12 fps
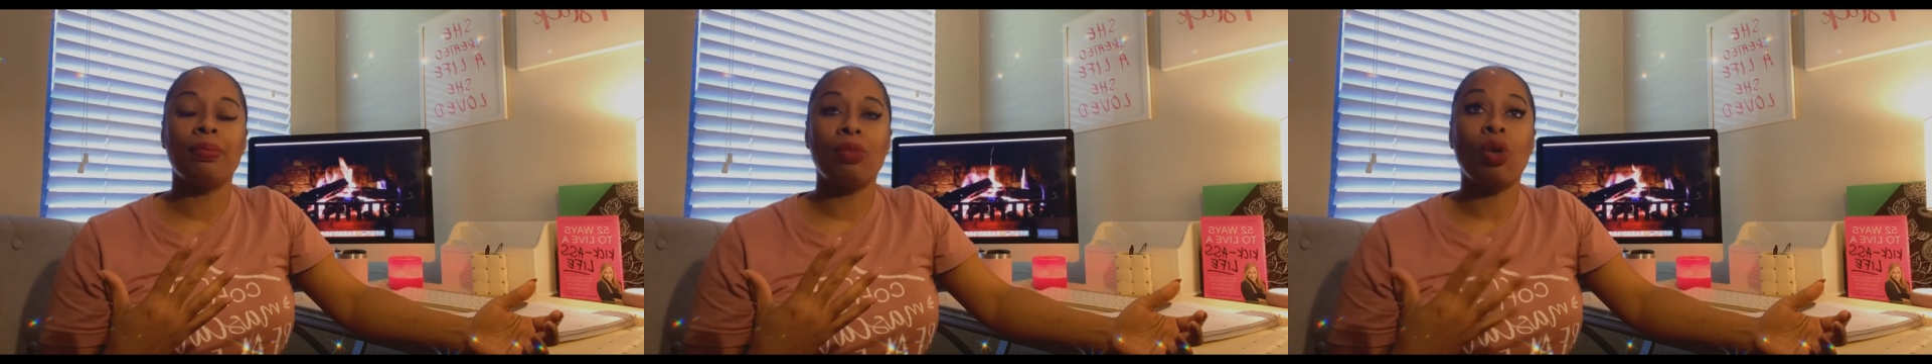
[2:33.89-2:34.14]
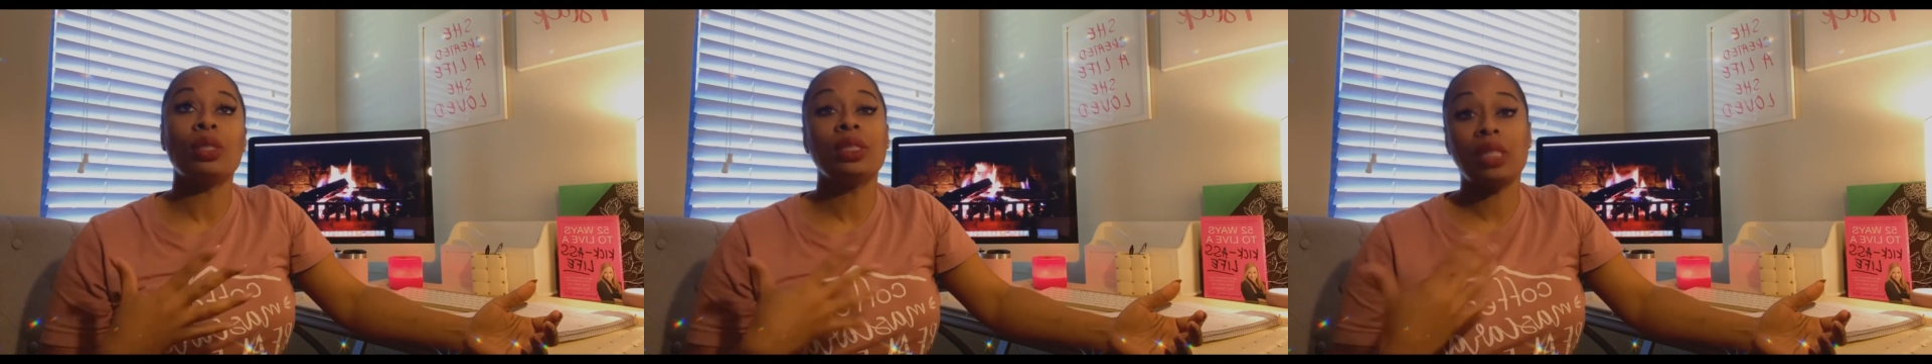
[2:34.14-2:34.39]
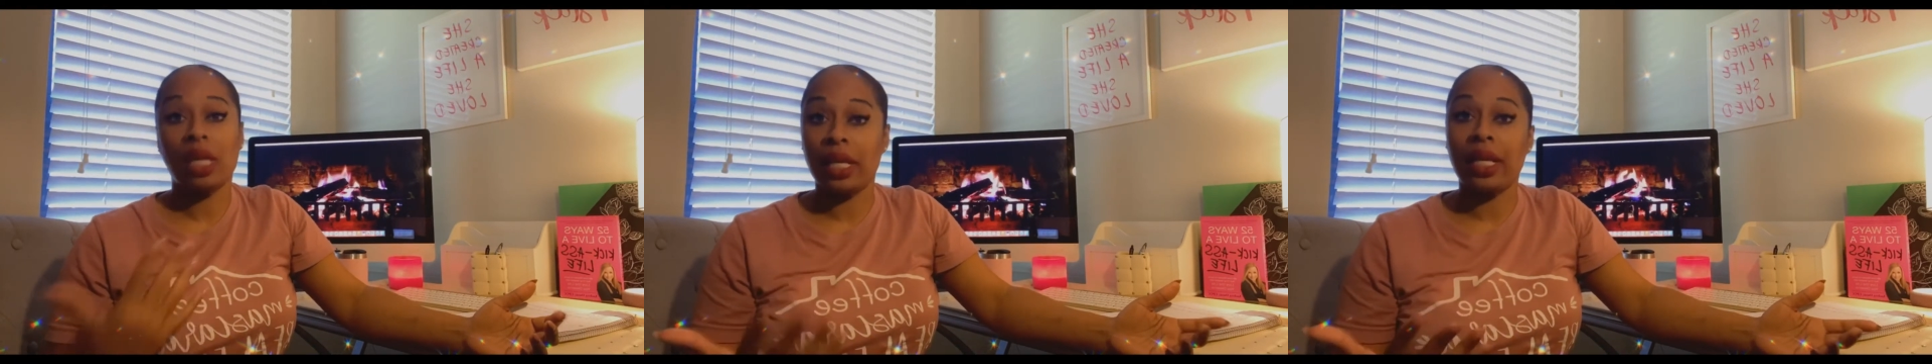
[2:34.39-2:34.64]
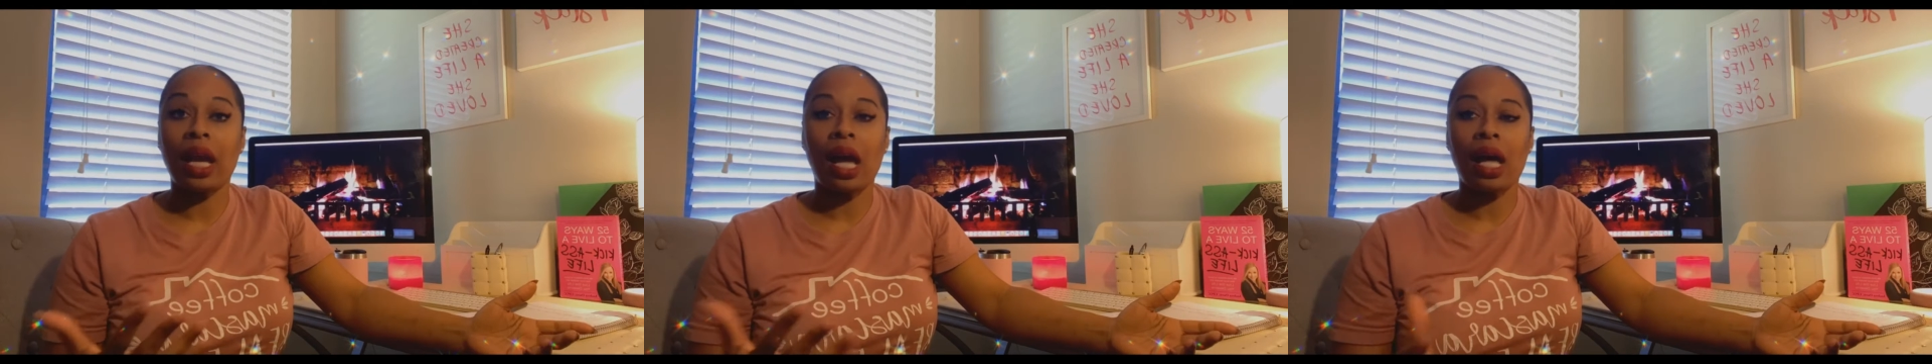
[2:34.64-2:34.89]
or
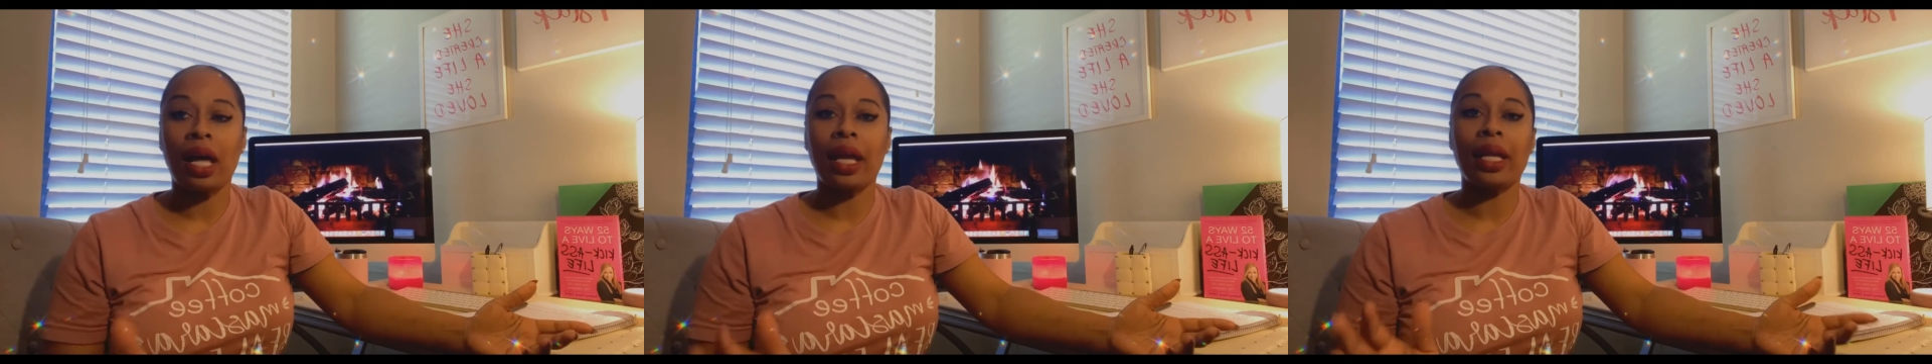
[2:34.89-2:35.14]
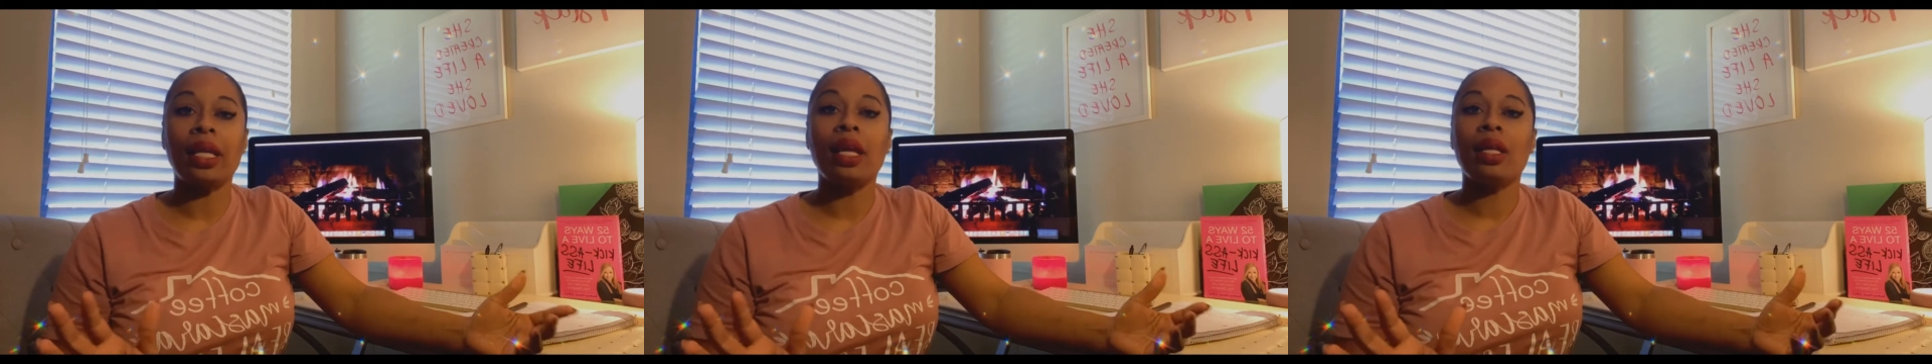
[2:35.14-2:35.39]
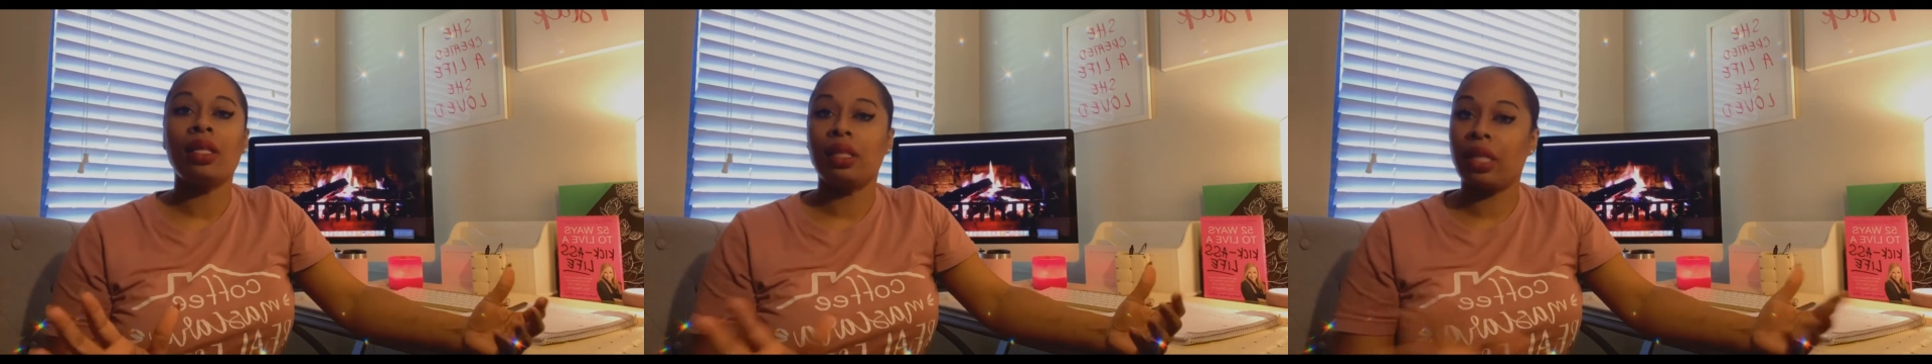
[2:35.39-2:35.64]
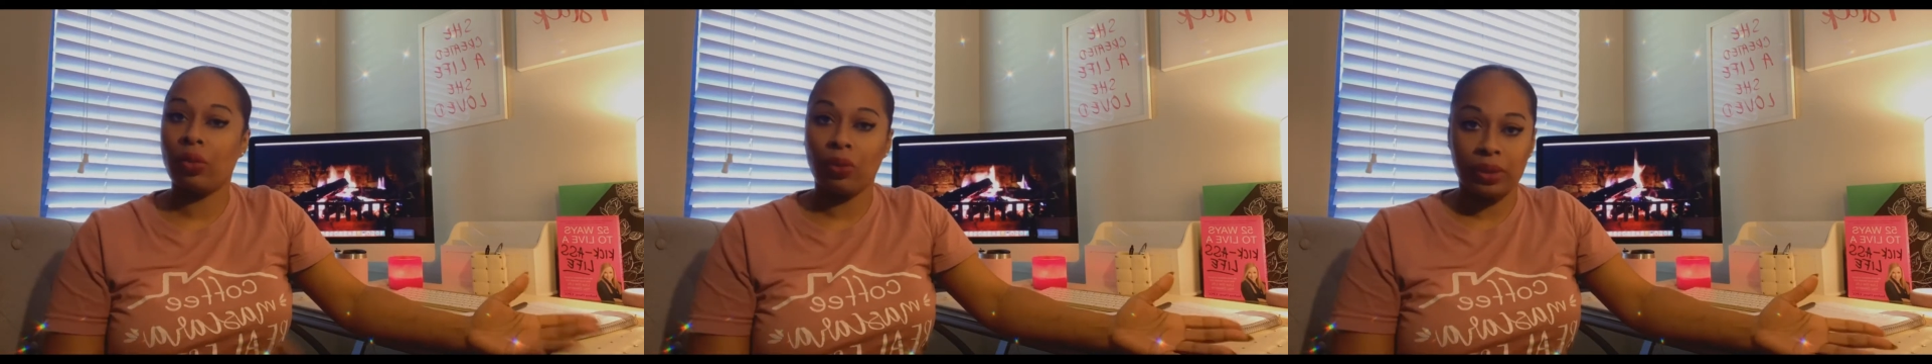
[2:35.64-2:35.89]
study guide,
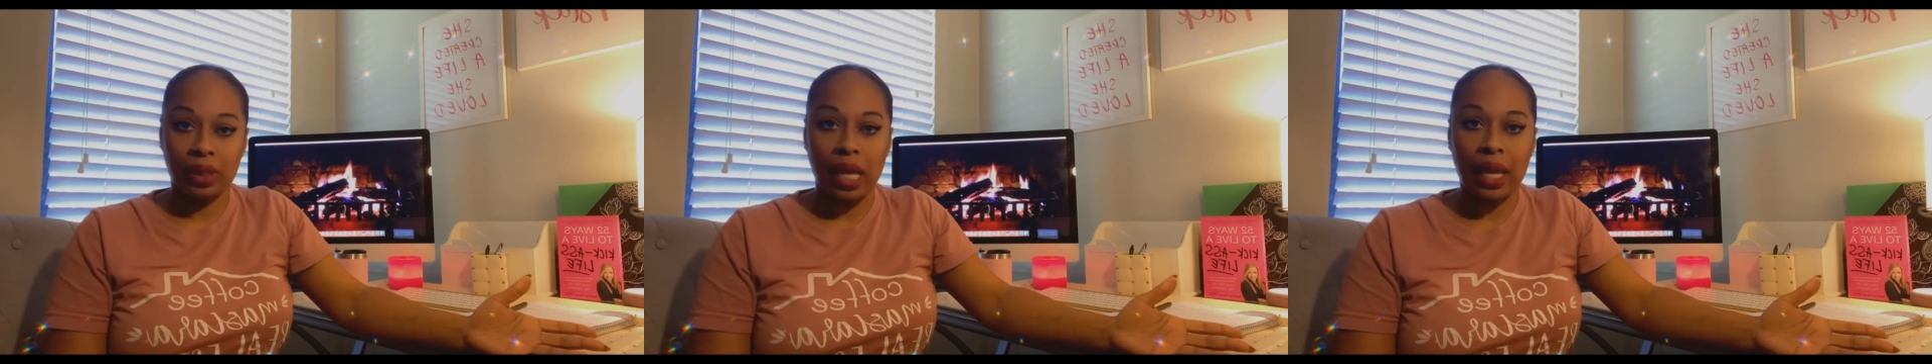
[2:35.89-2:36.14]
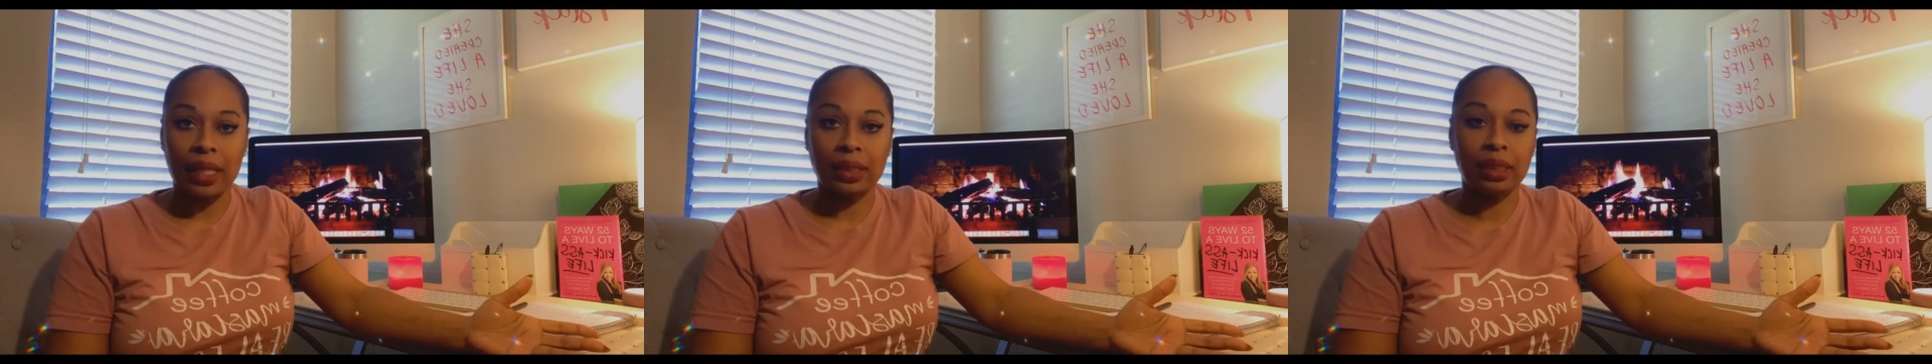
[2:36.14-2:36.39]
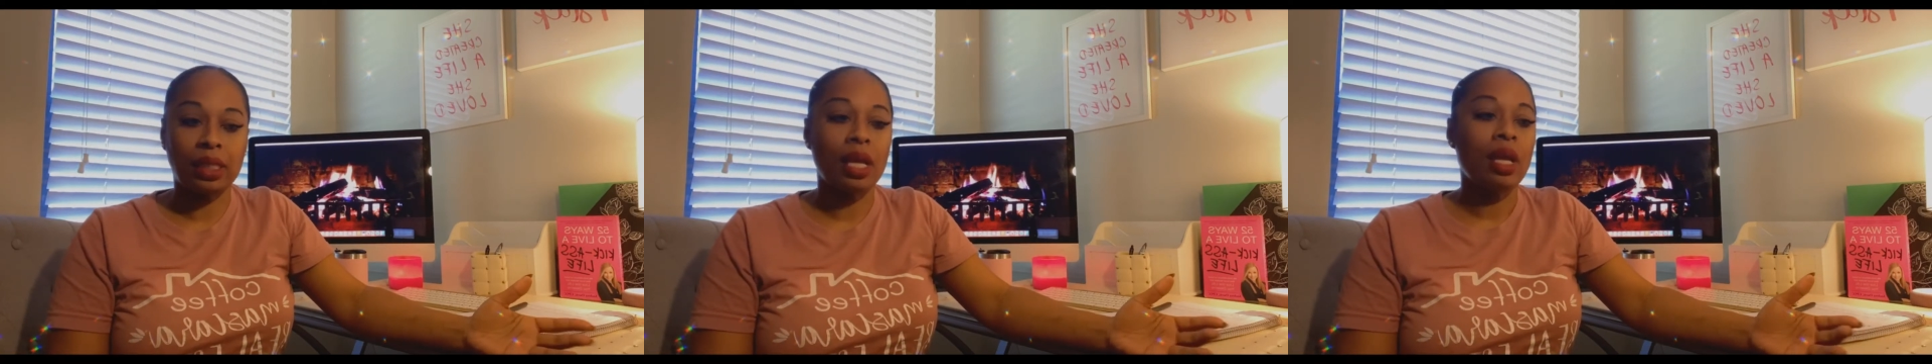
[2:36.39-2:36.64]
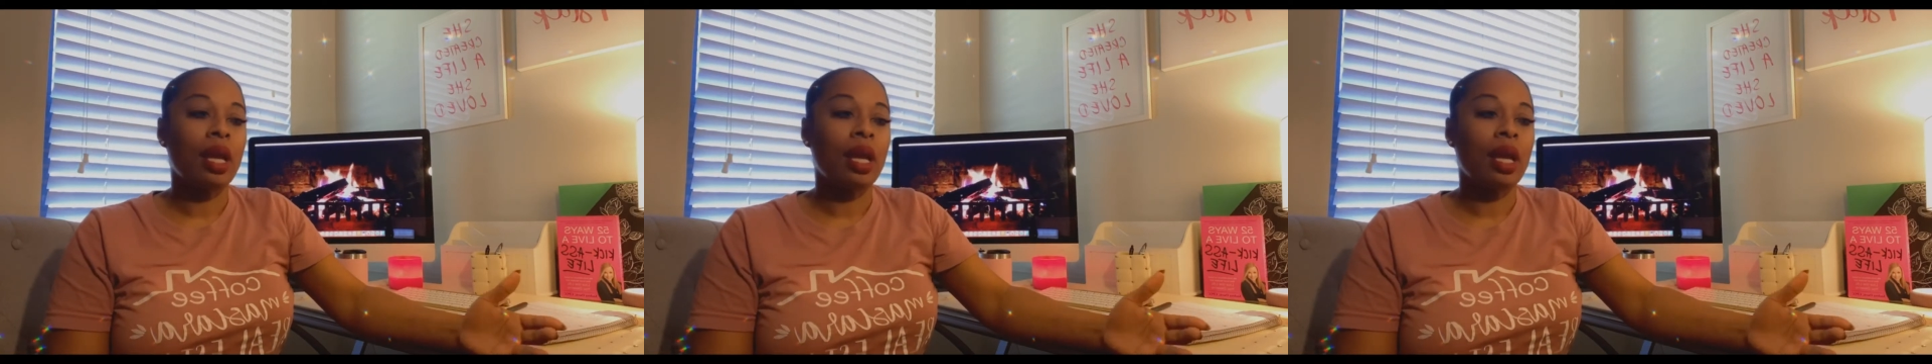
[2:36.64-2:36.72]
there were tests.